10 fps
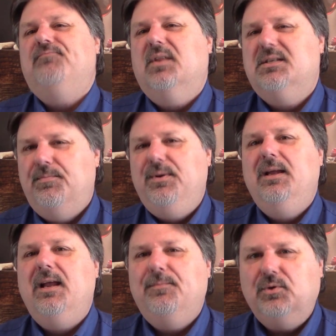to be
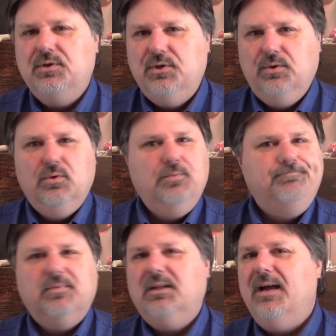able to
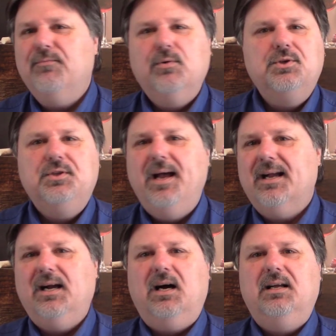leverage that
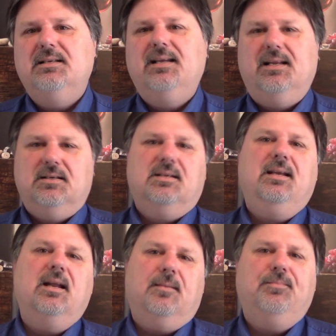content to
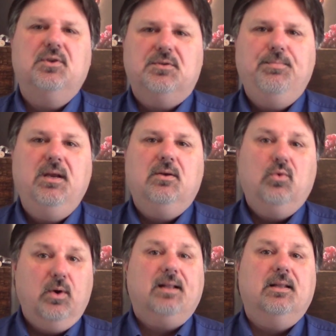get up to speed
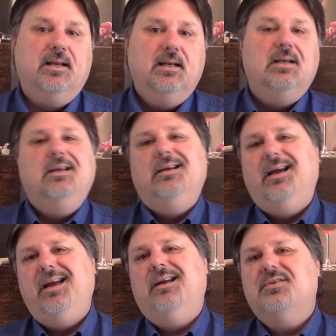quickly.
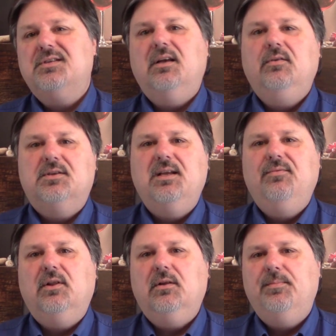A, it'll save
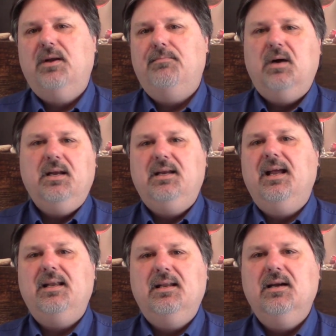you a little bit of money
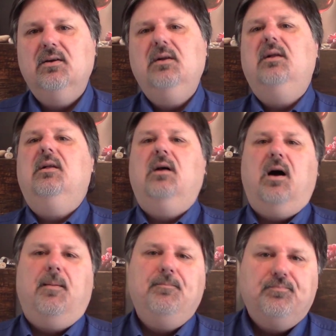getting there.
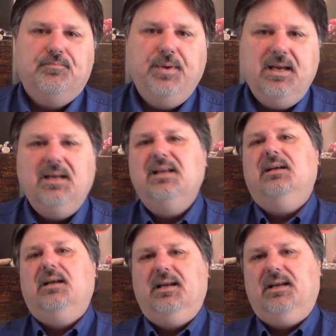B,
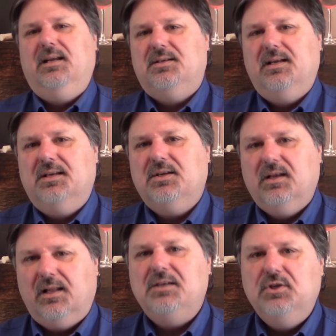it's going to
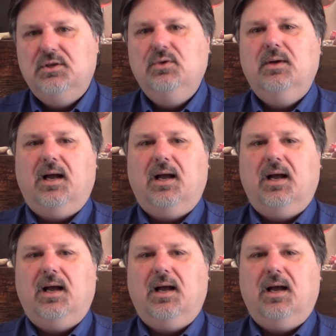let you do it